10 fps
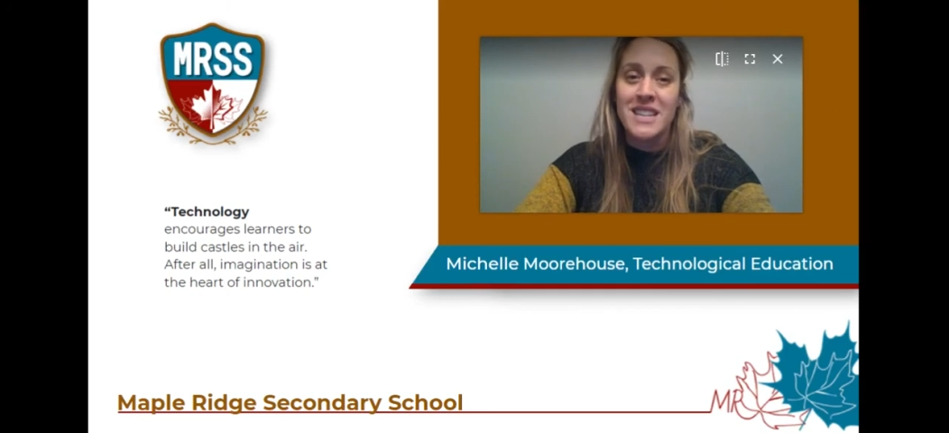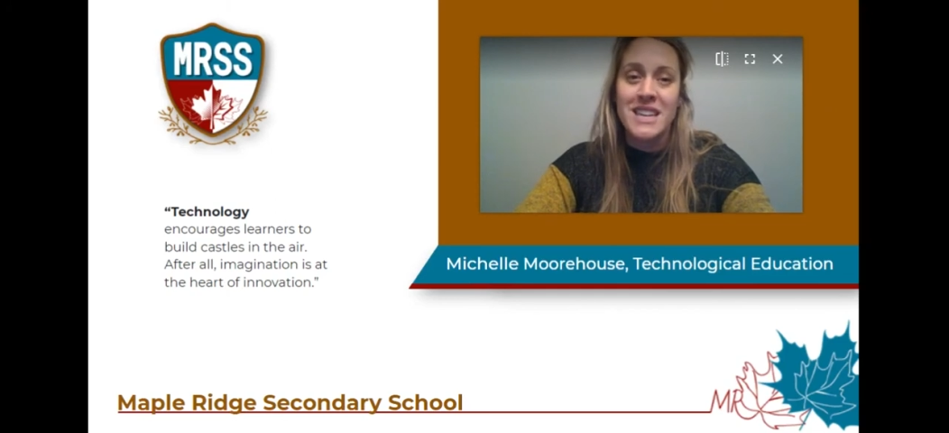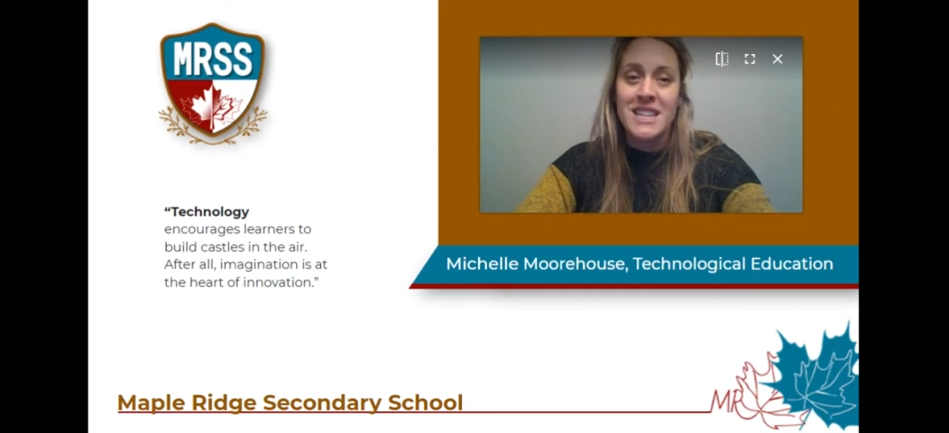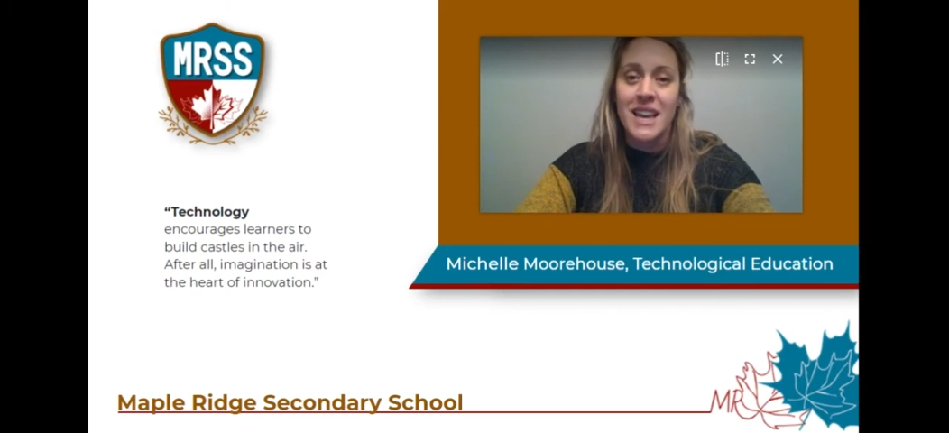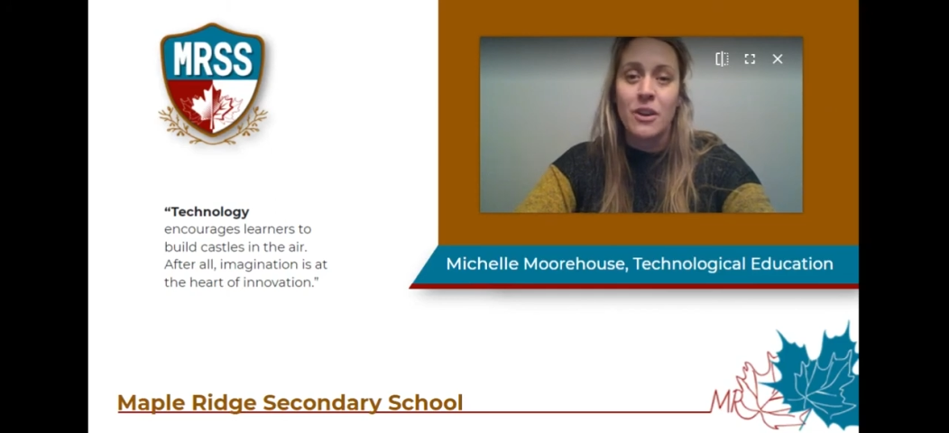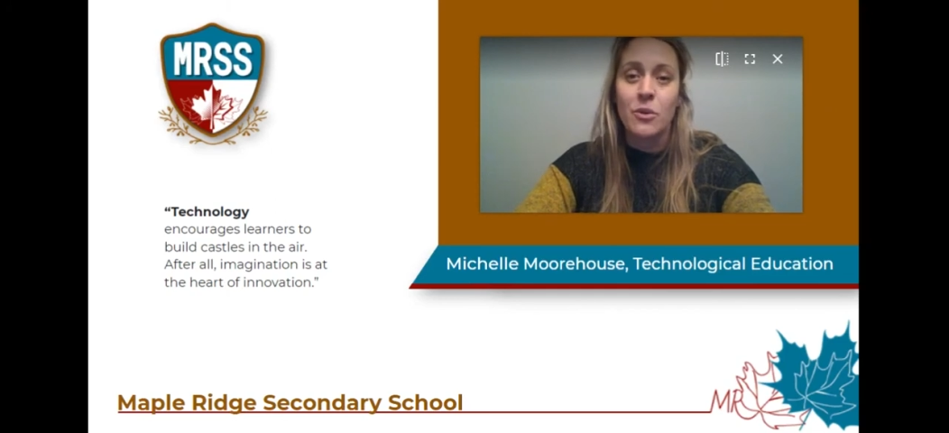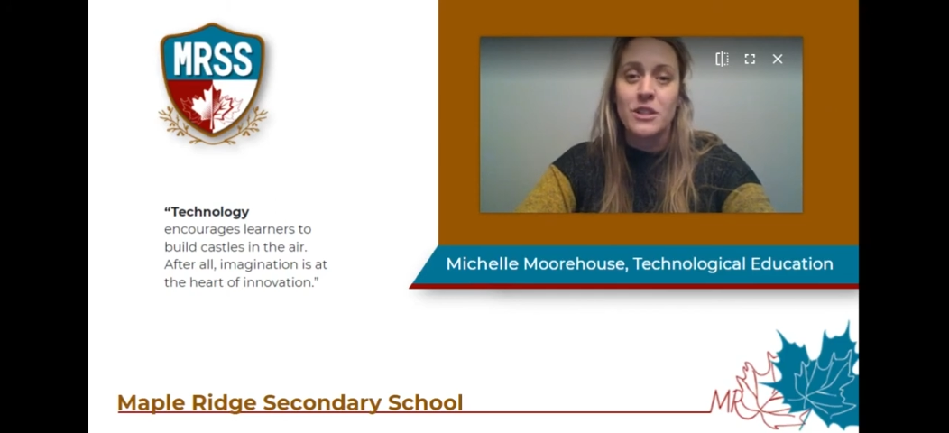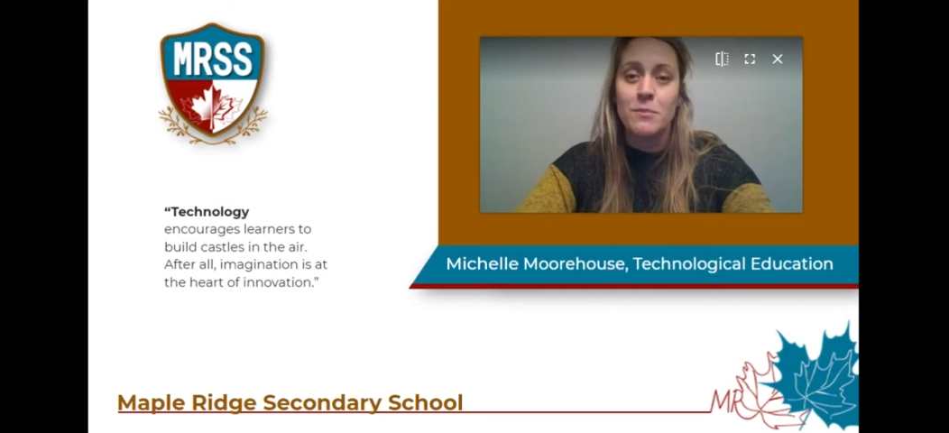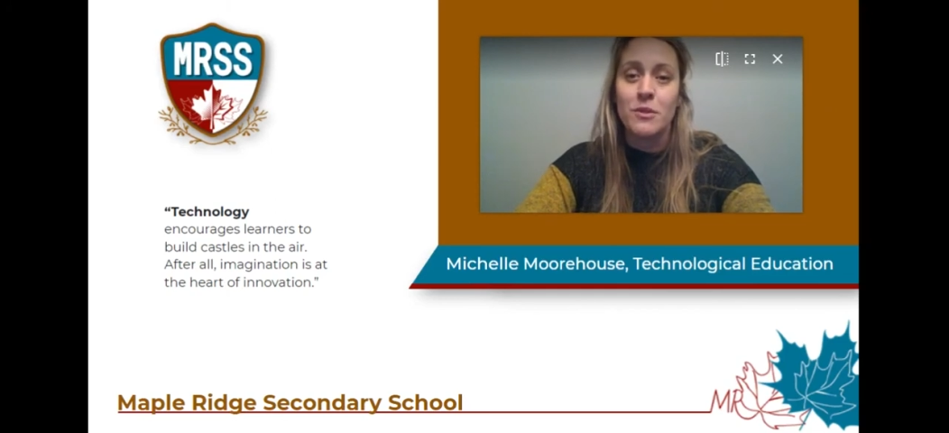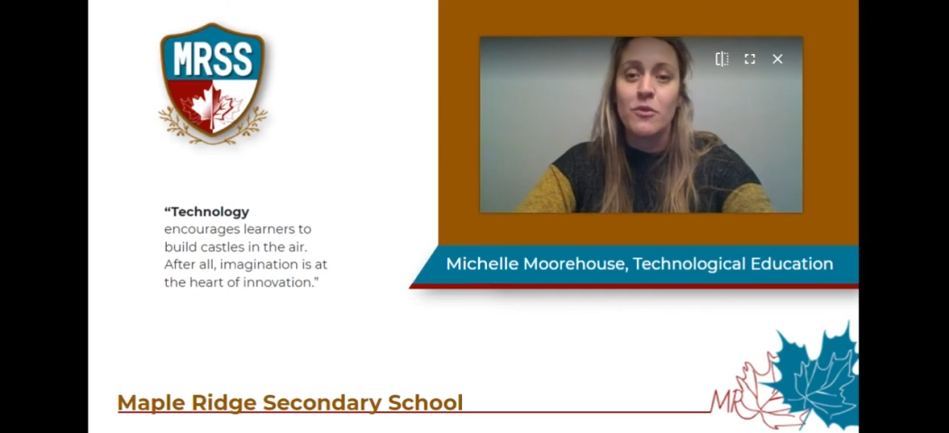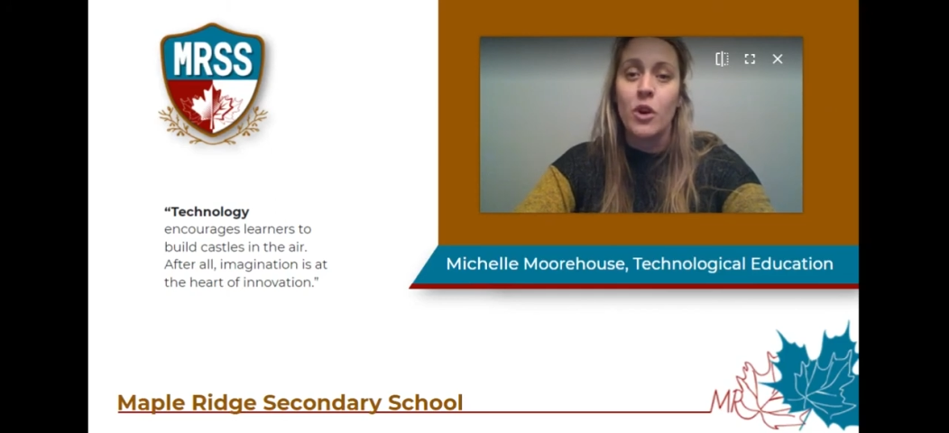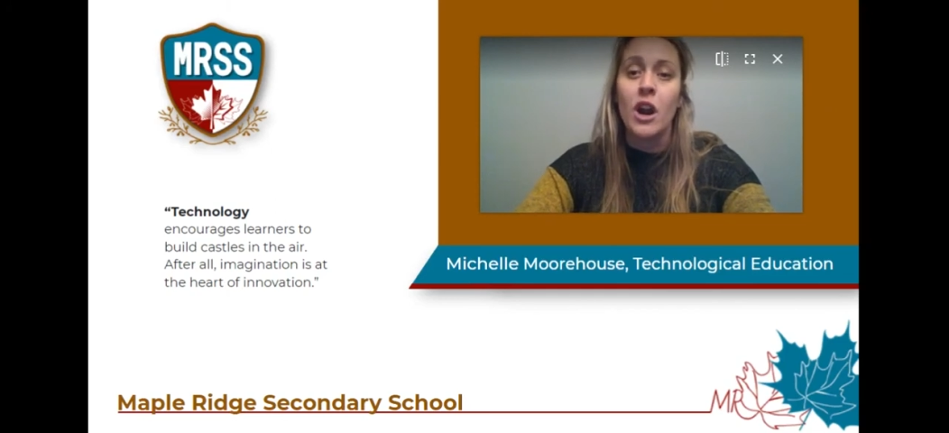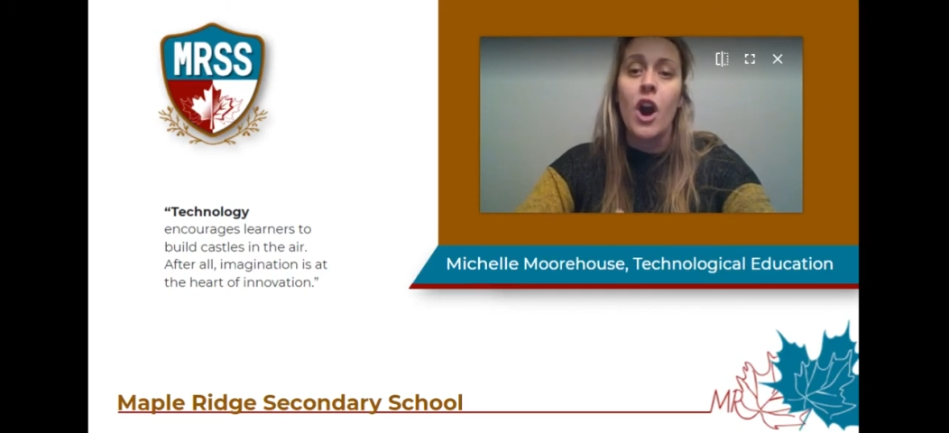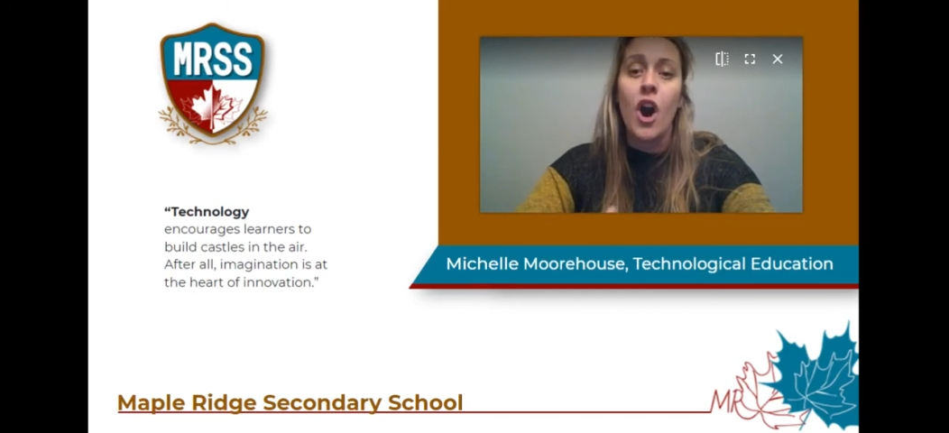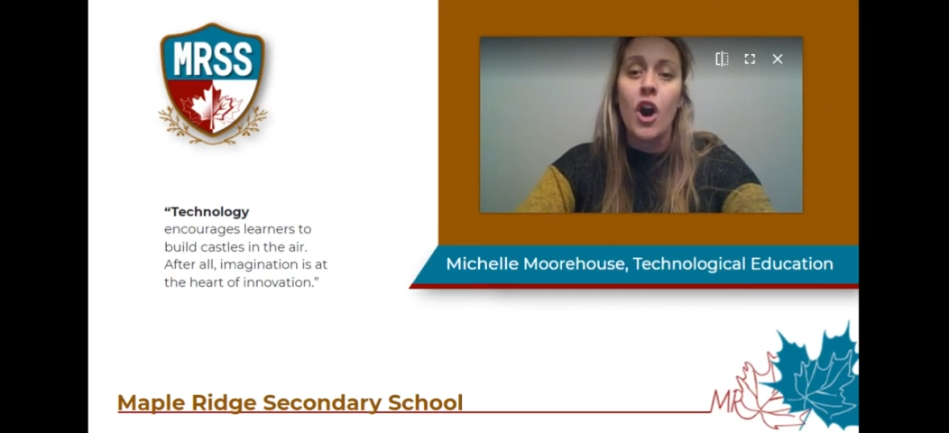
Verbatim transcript: taken that course before.